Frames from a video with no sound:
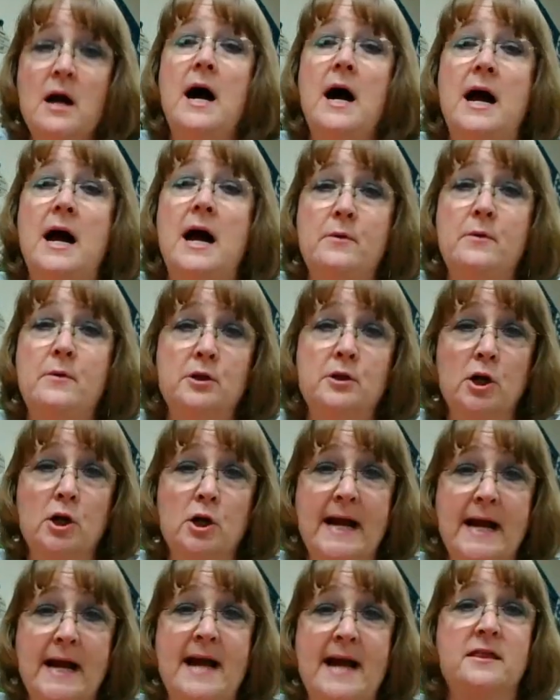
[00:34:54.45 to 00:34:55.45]
I would
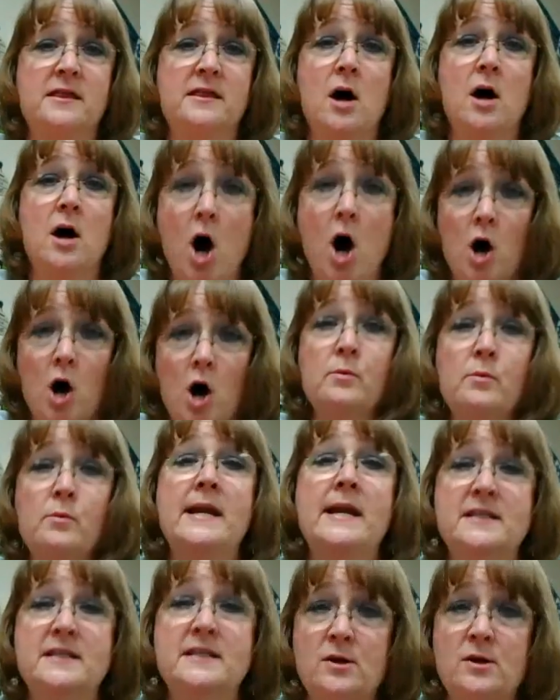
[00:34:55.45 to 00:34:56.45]
look at the
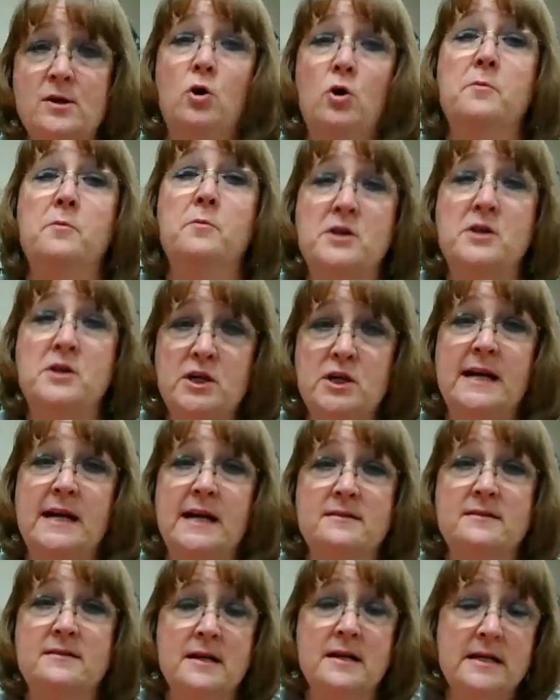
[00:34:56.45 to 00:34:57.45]
already sold
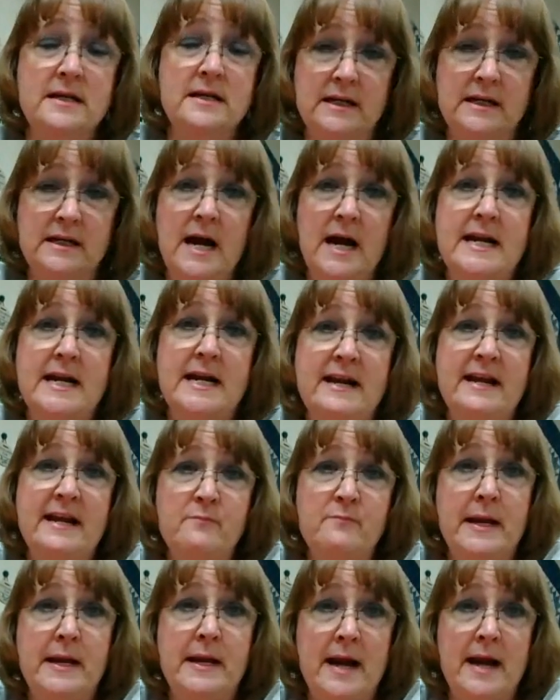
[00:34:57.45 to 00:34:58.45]
machines to kind of
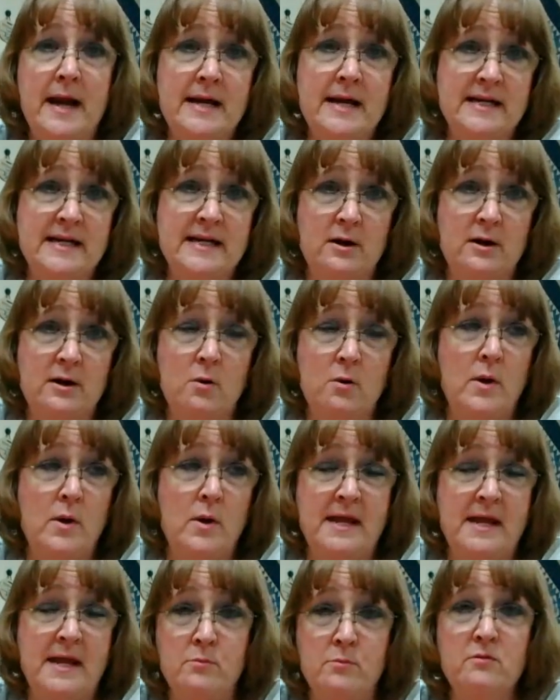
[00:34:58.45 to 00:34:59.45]
give me an idea
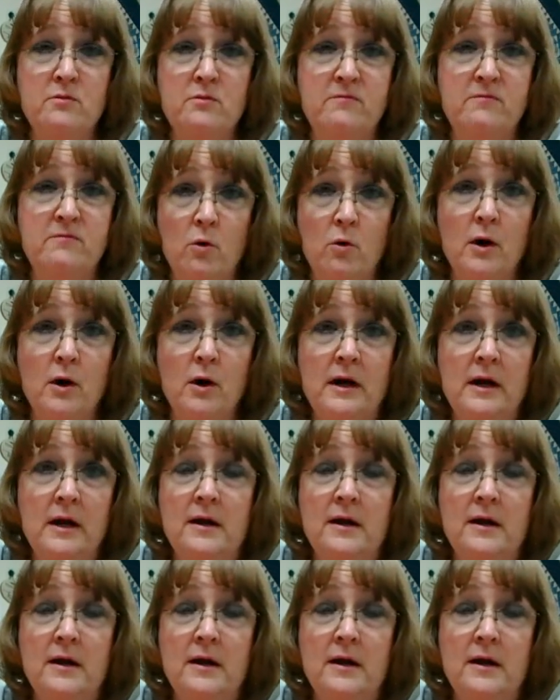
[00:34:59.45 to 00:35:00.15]
what they move for.